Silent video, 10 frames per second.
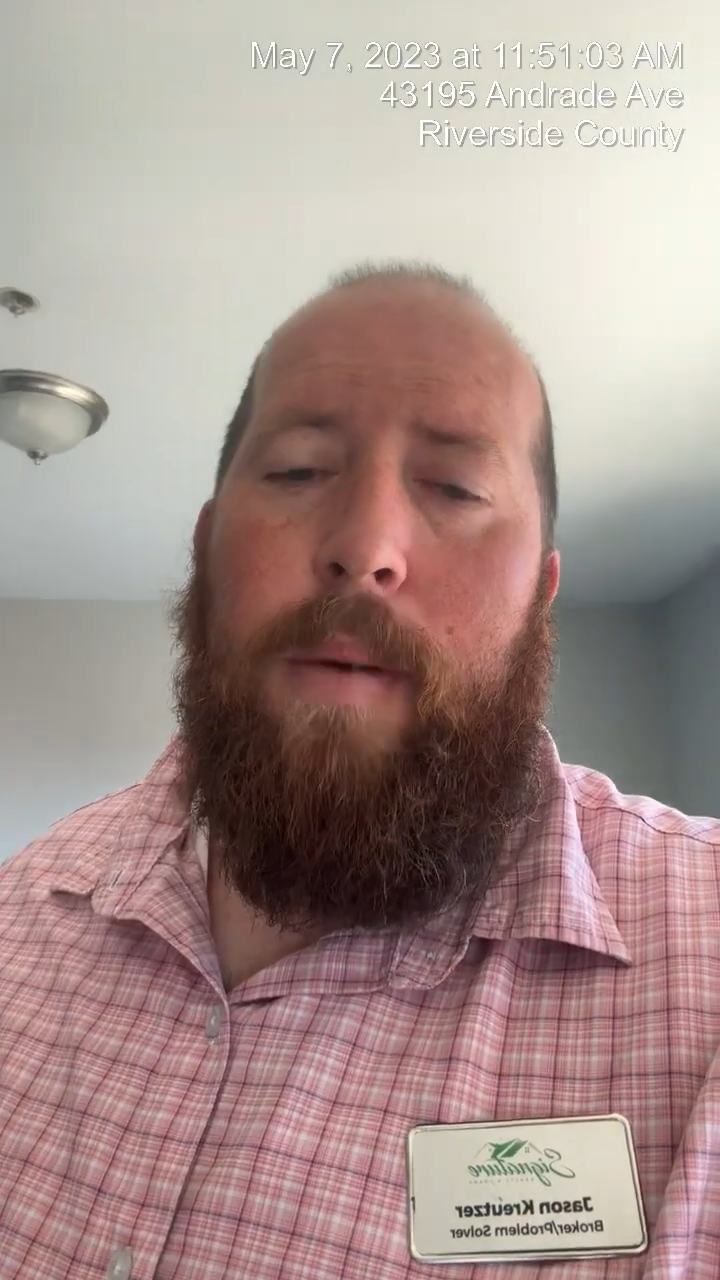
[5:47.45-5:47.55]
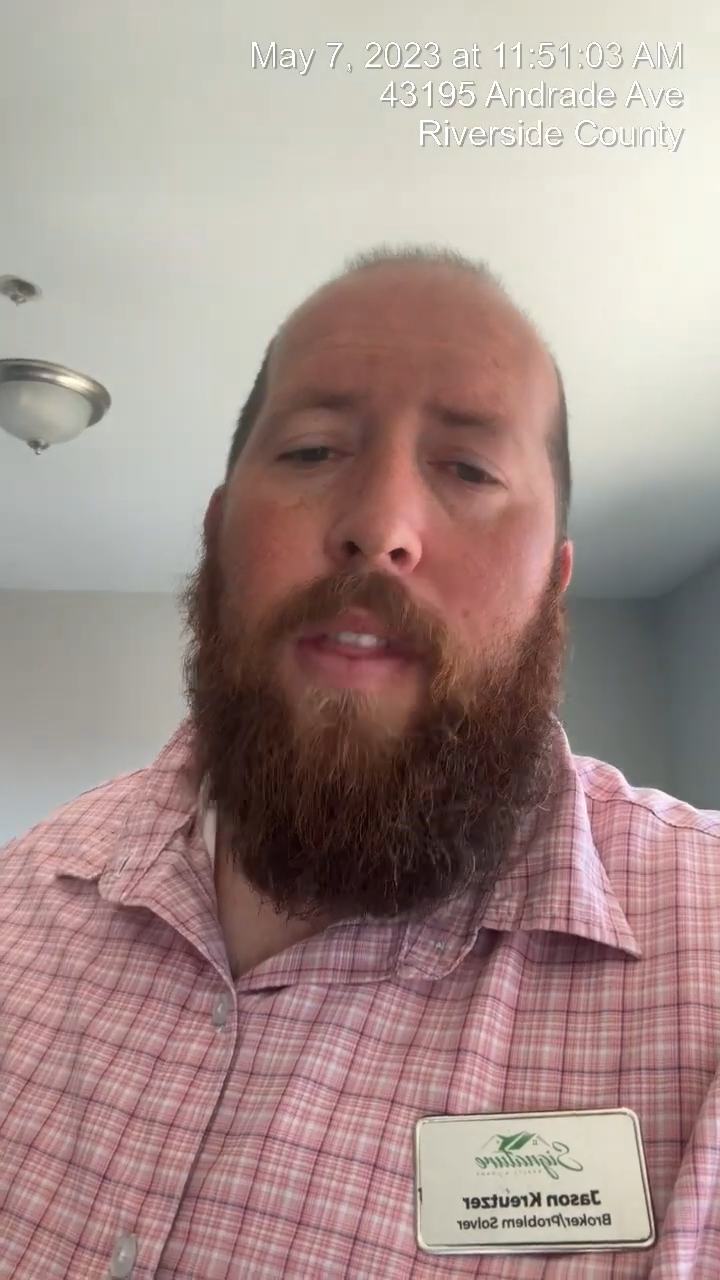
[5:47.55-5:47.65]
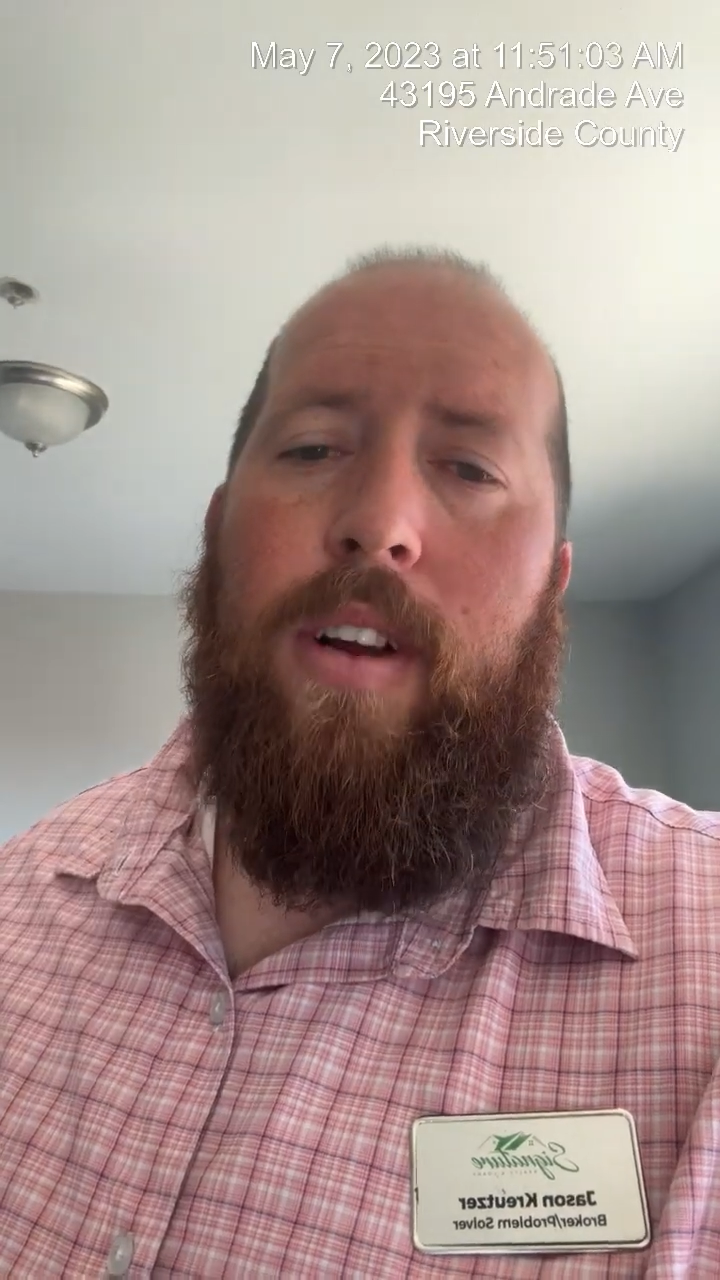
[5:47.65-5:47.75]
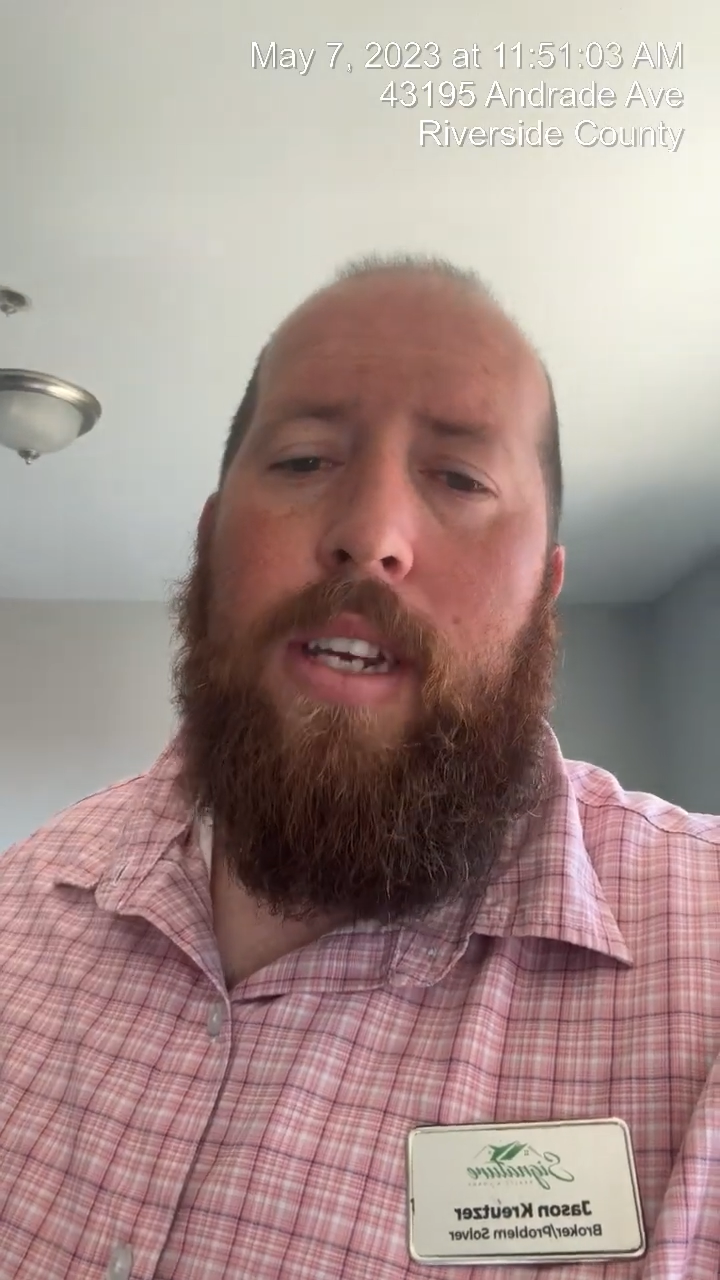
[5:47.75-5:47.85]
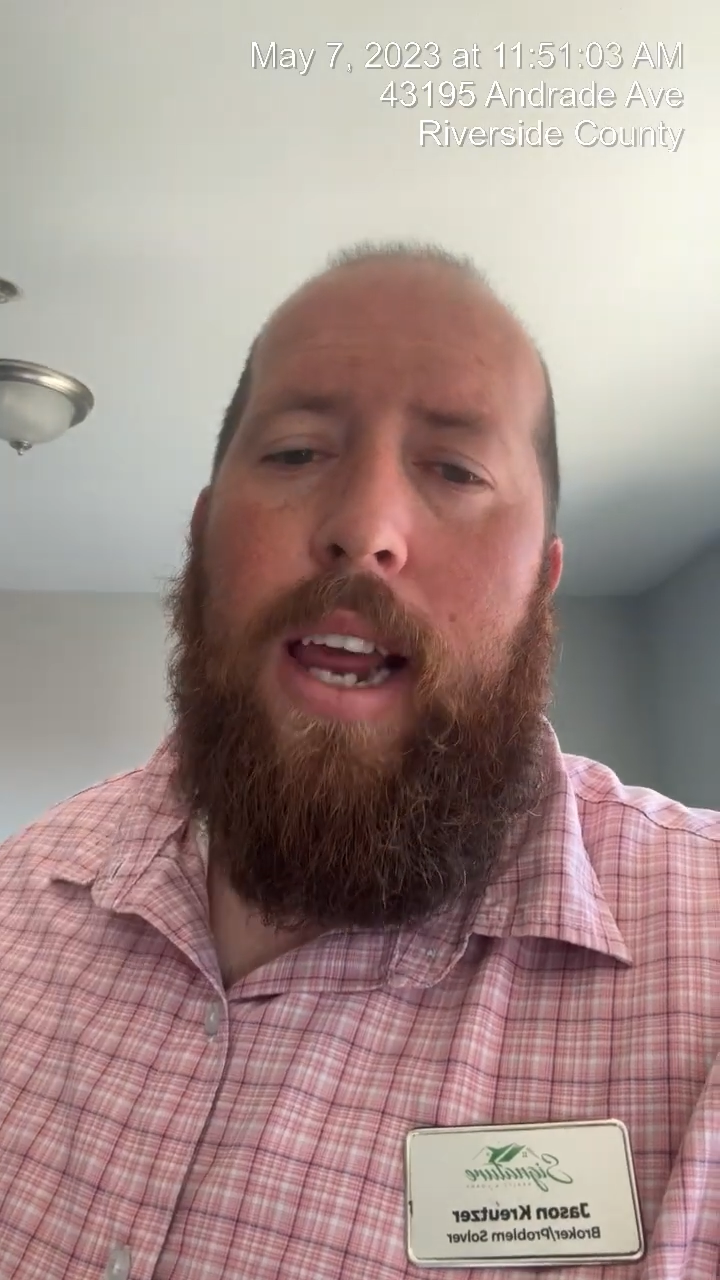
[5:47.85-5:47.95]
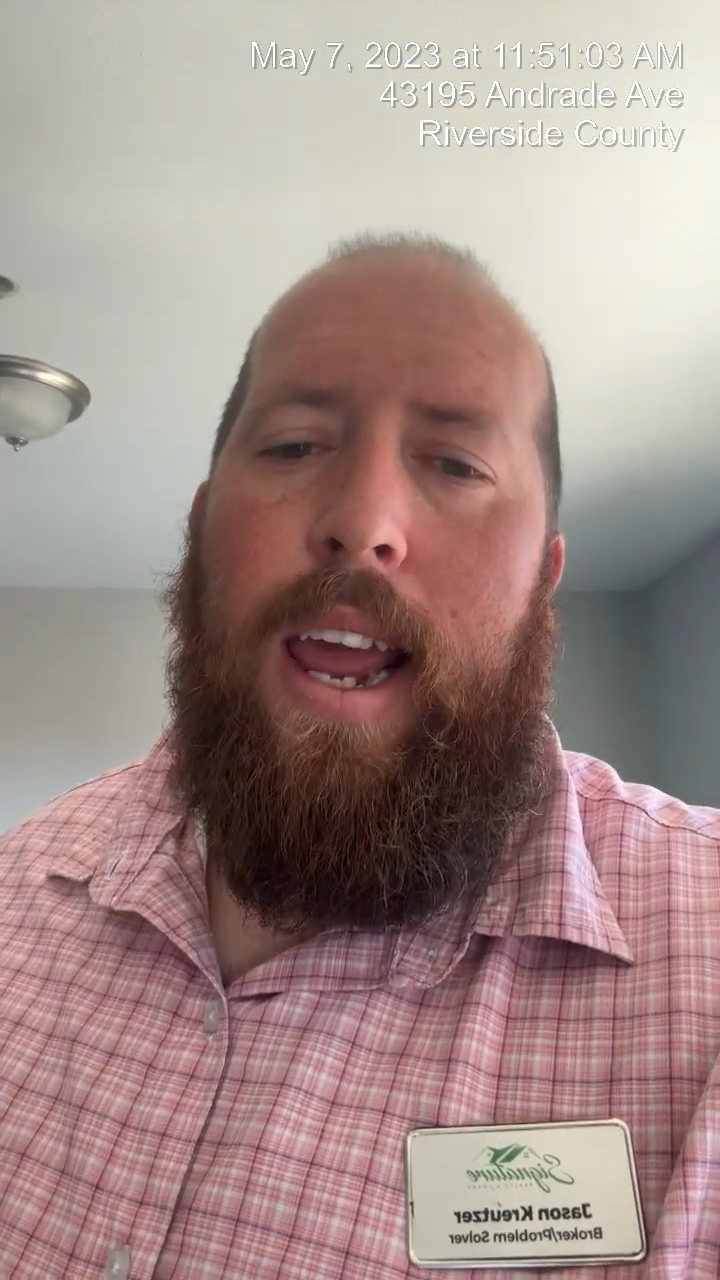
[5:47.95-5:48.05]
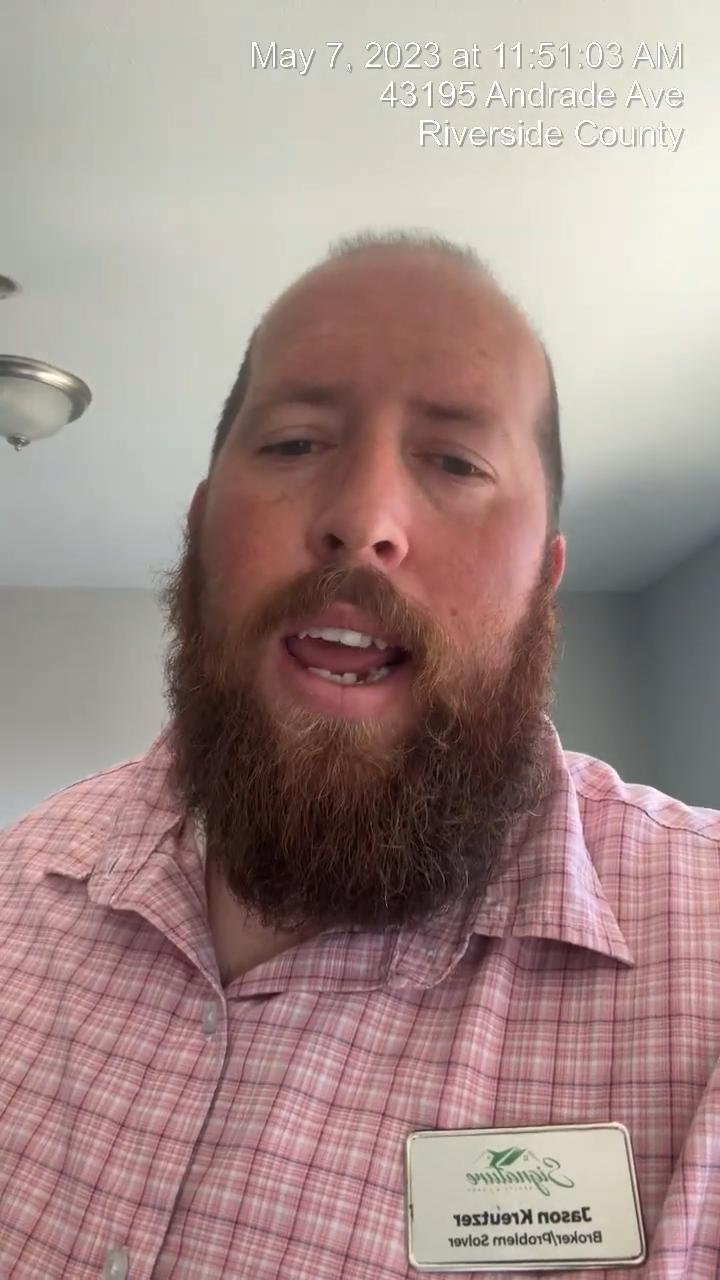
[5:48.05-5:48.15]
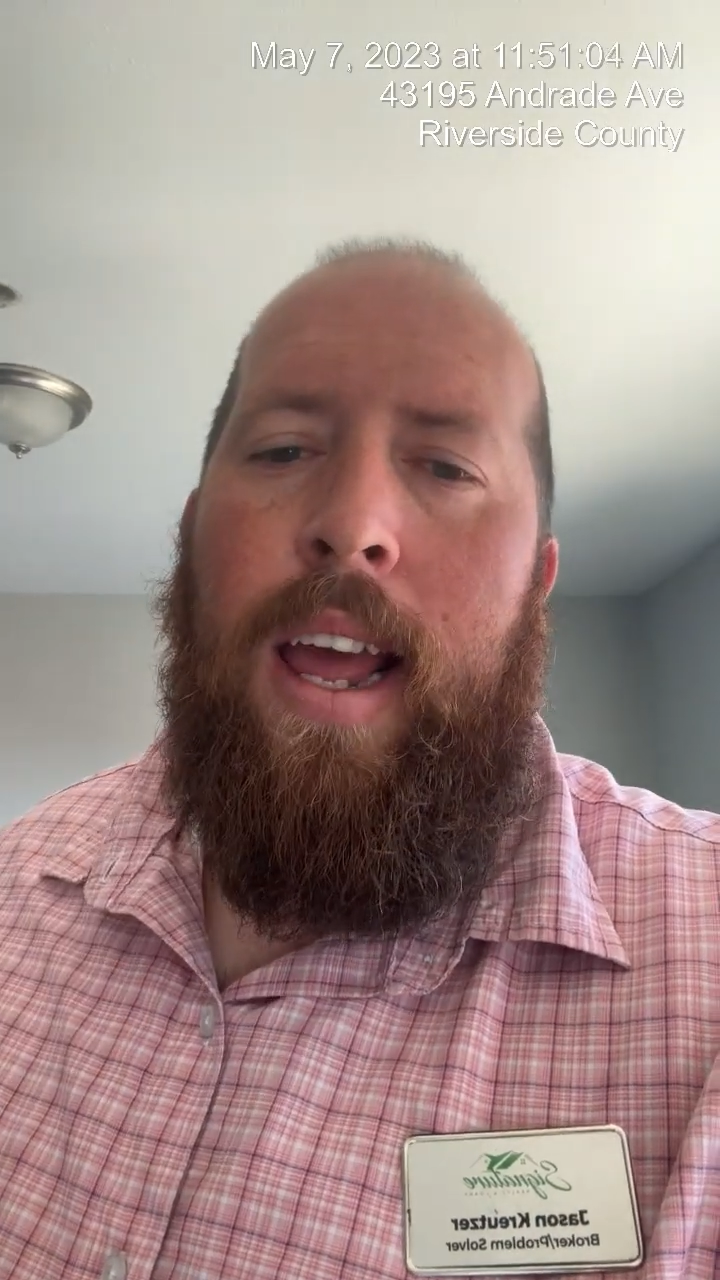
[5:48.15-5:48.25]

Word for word: Mother's Day,